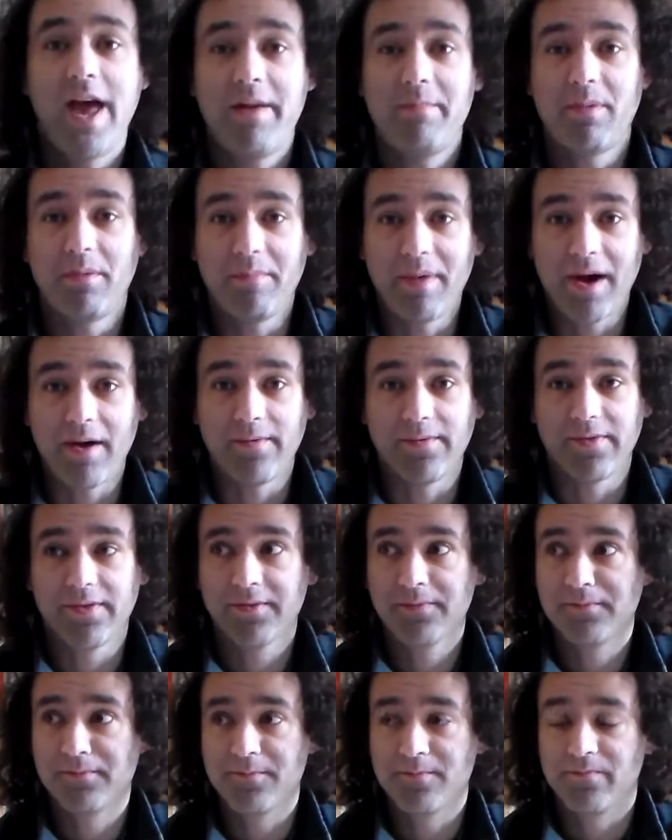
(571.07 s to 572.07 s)
and my mouth.
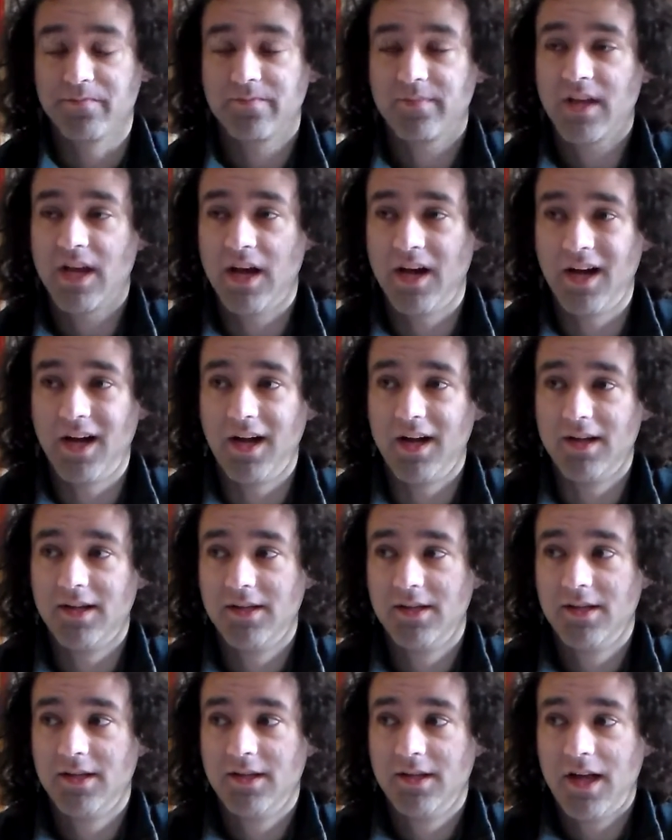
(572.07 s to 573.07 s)
I
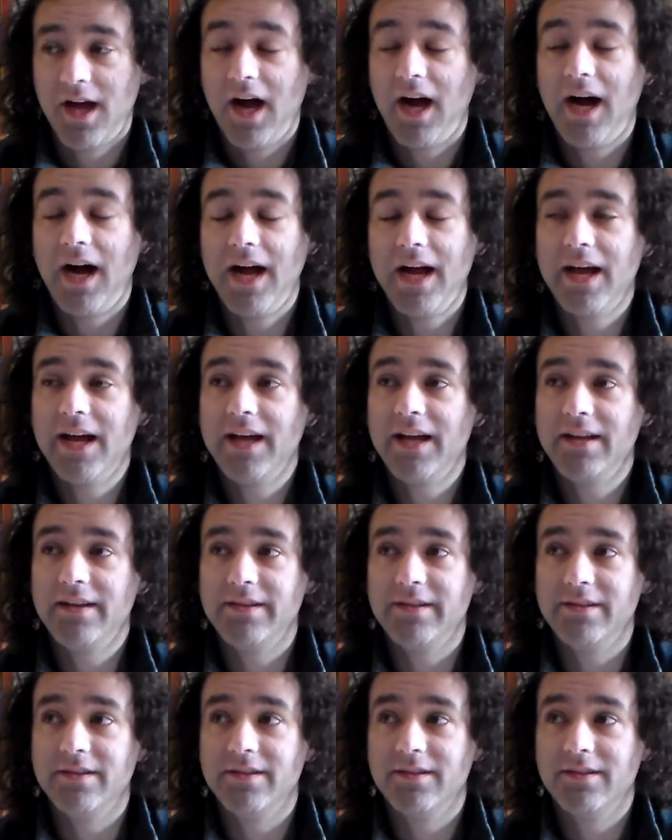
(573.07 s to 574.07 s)

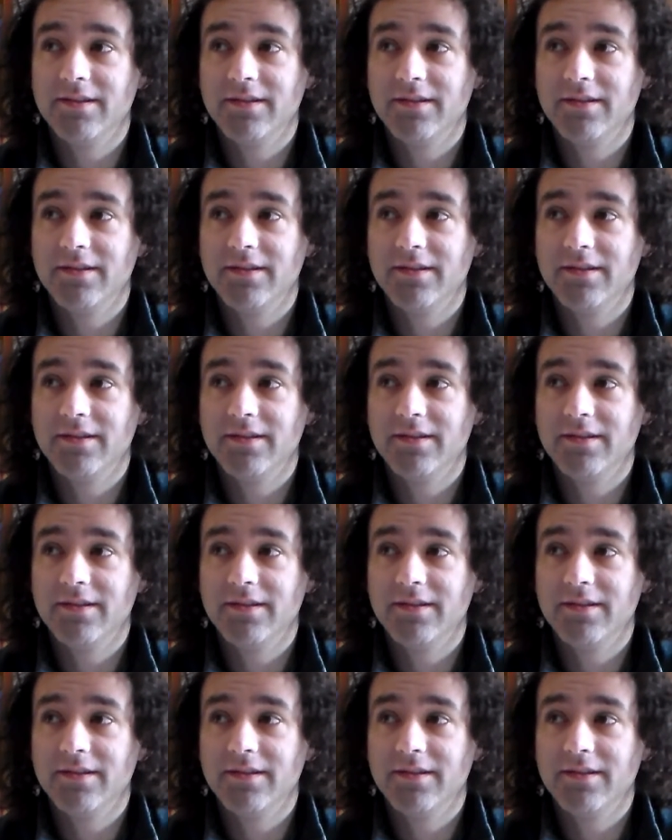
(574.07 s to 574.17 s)
had